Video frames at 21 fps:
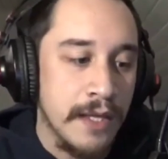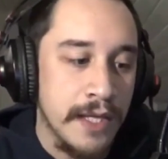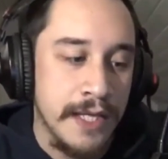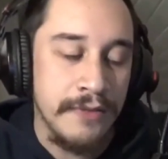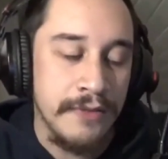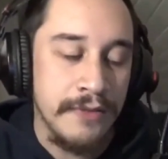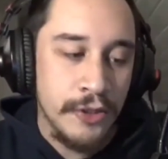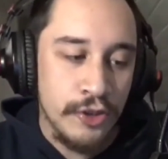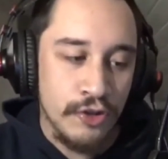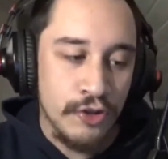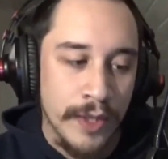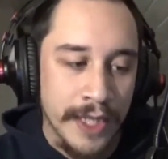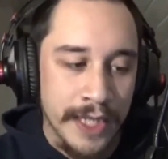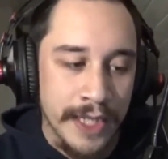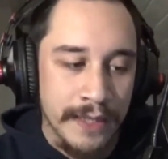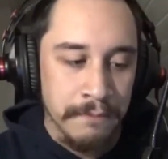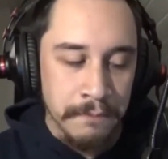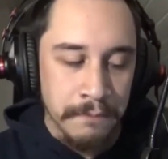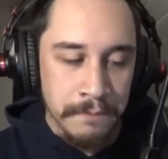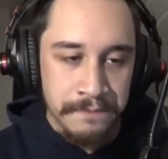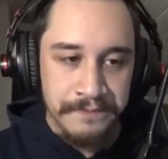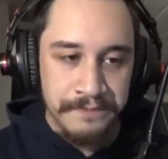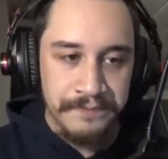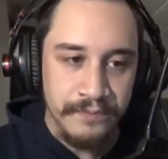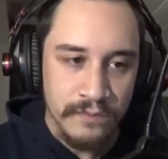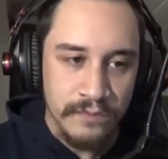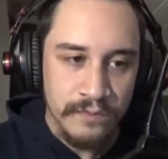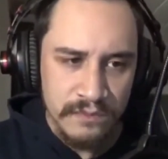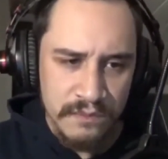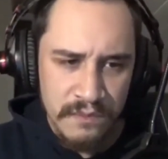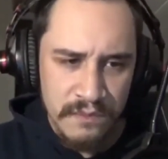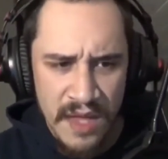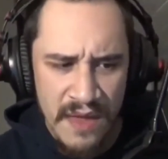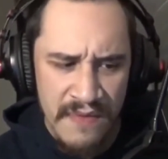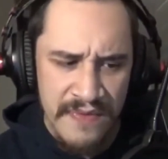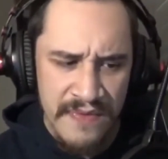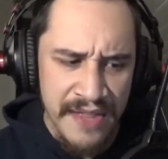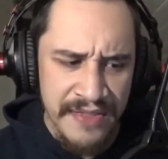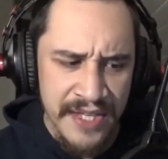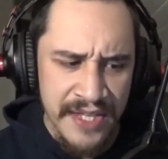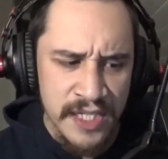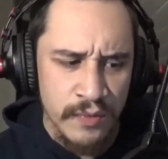the dream,
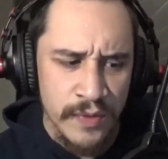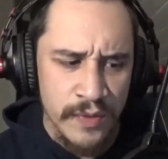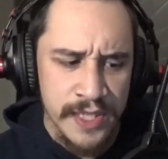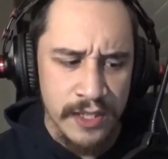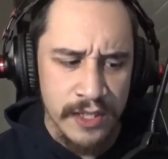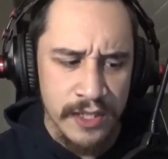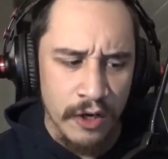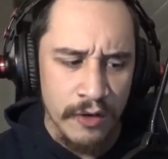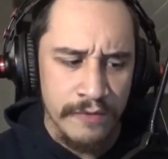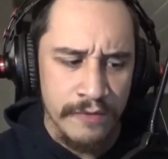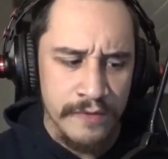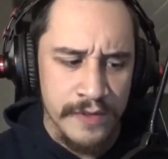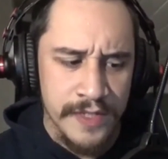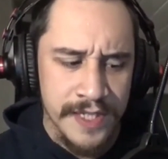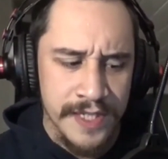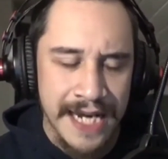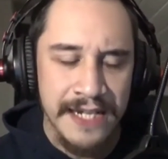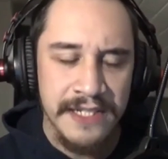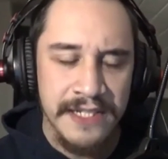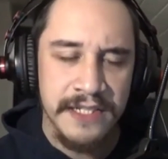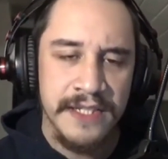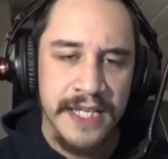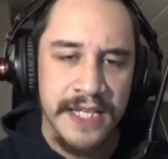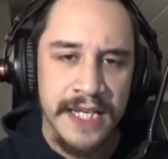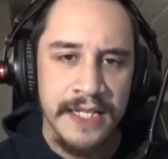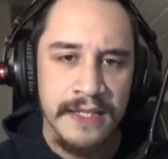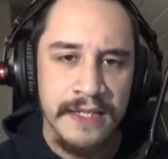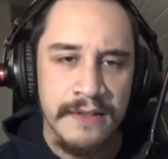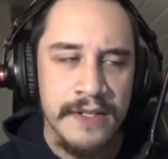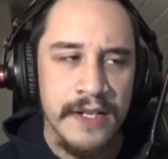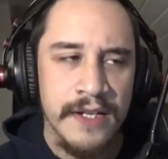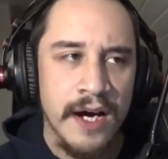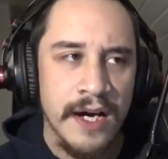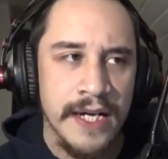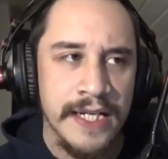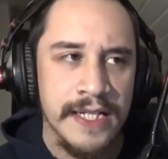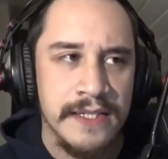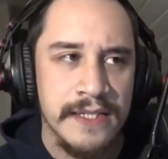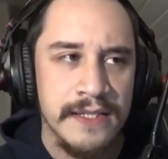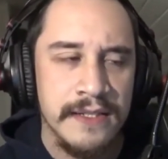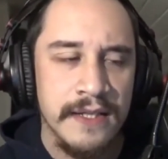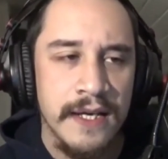now this was on Saturday
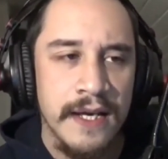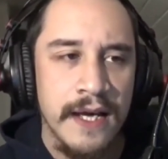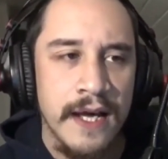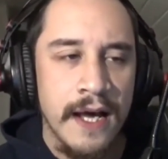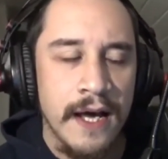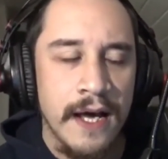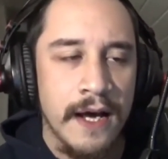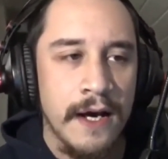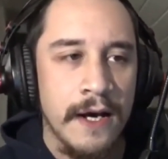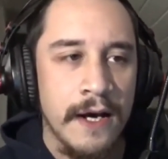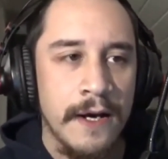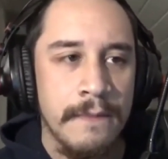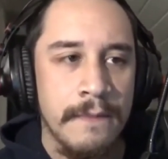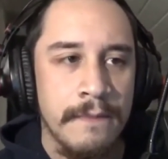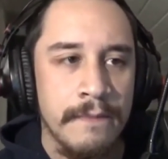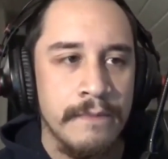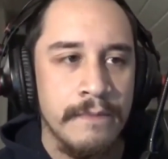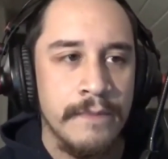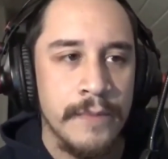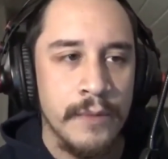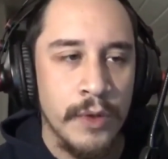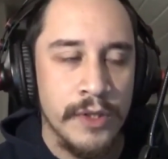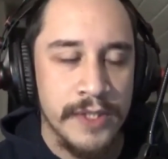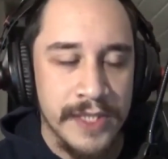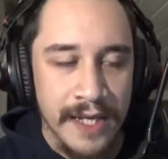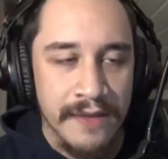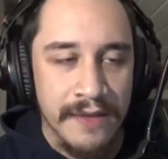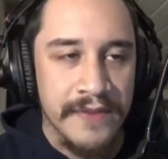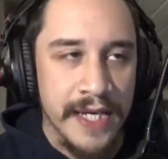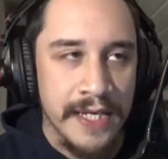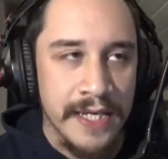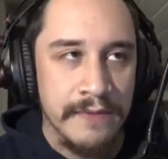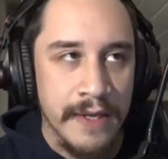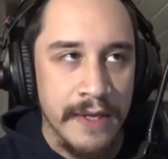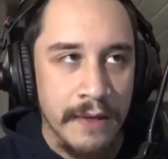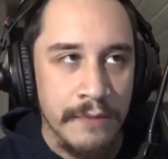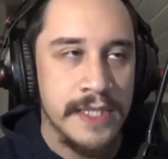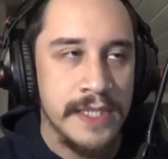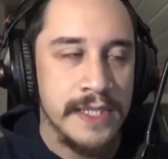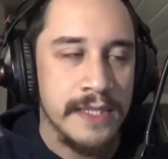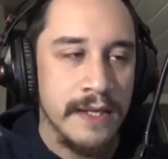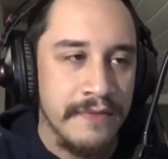night, Sunday,
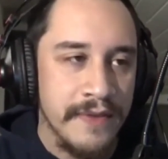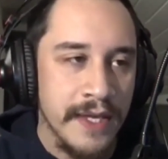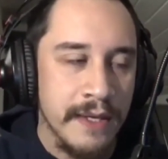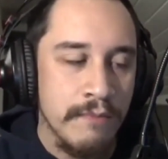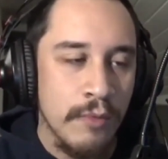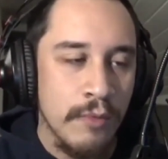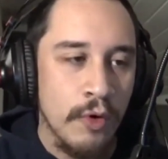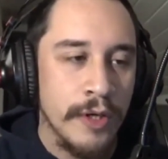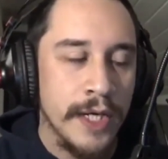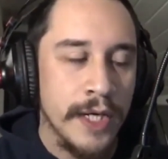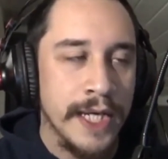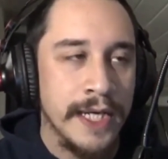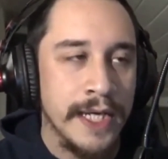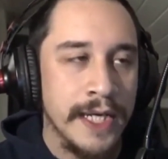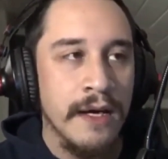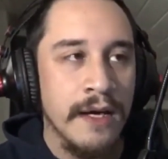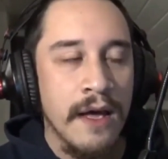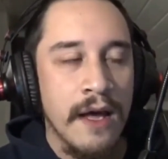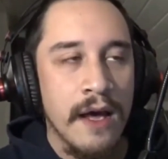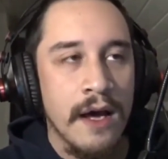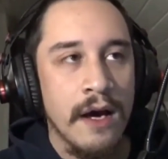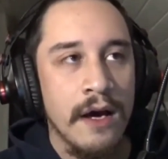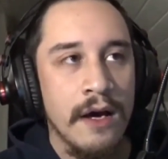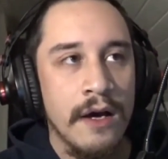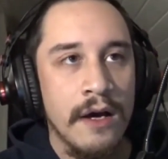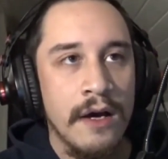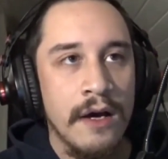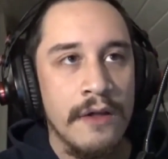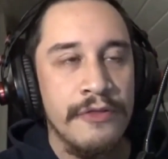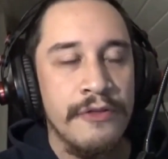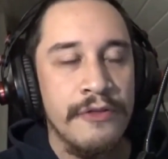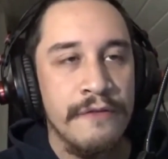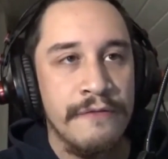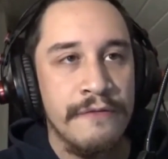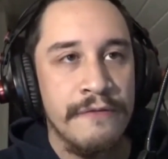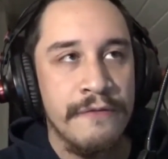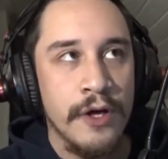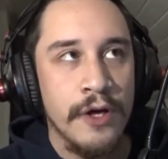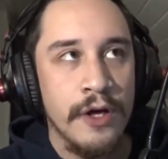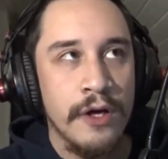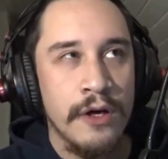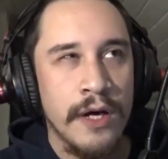that was Sunday morning,
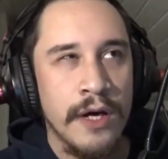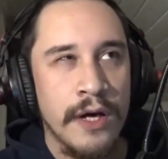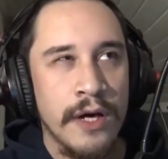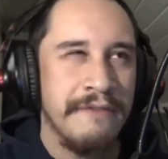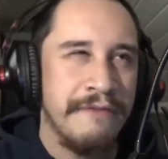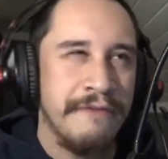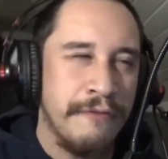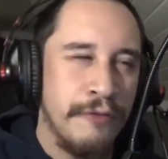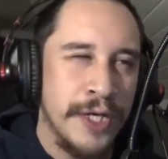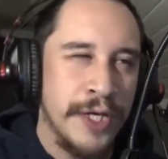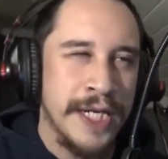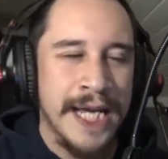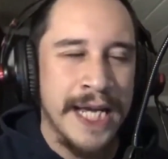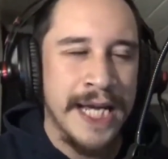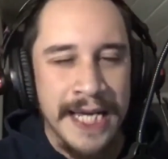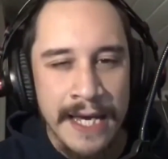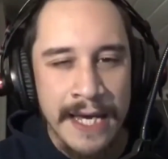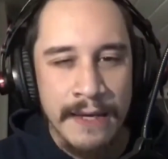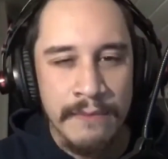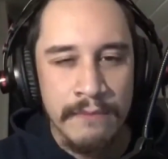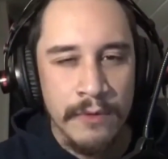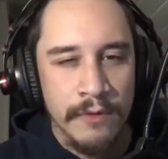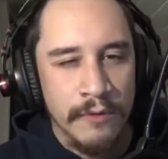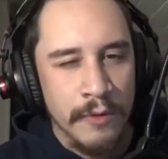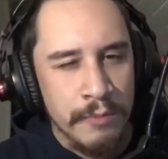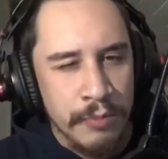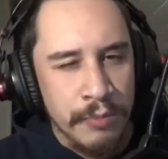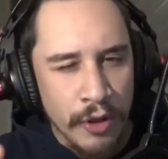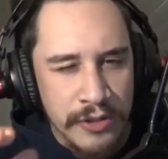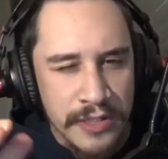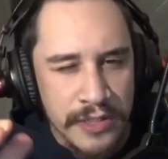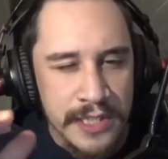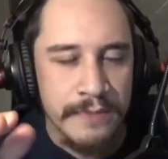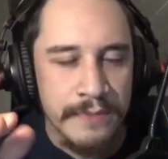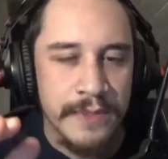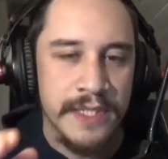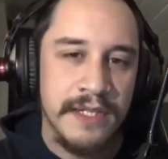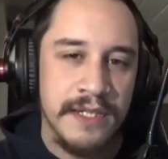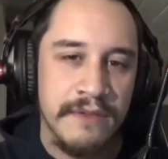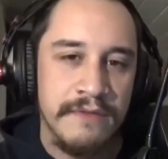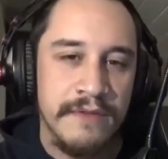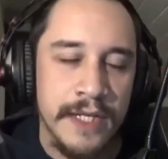at 3 a.m.,
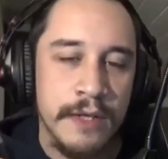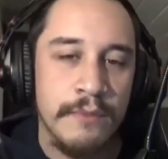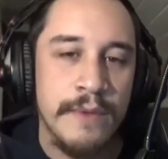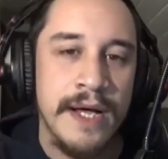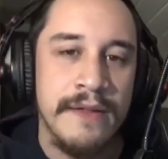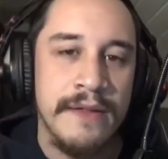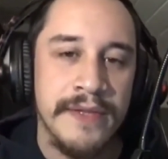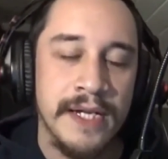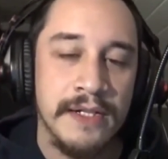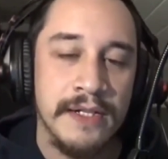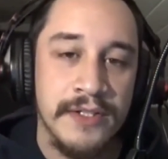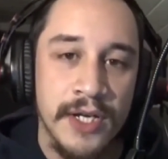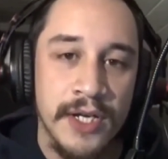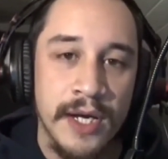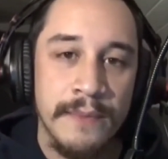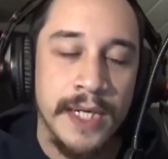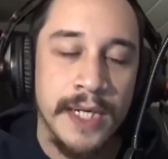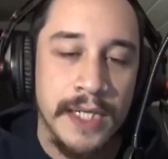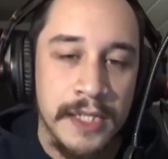approximately around that time.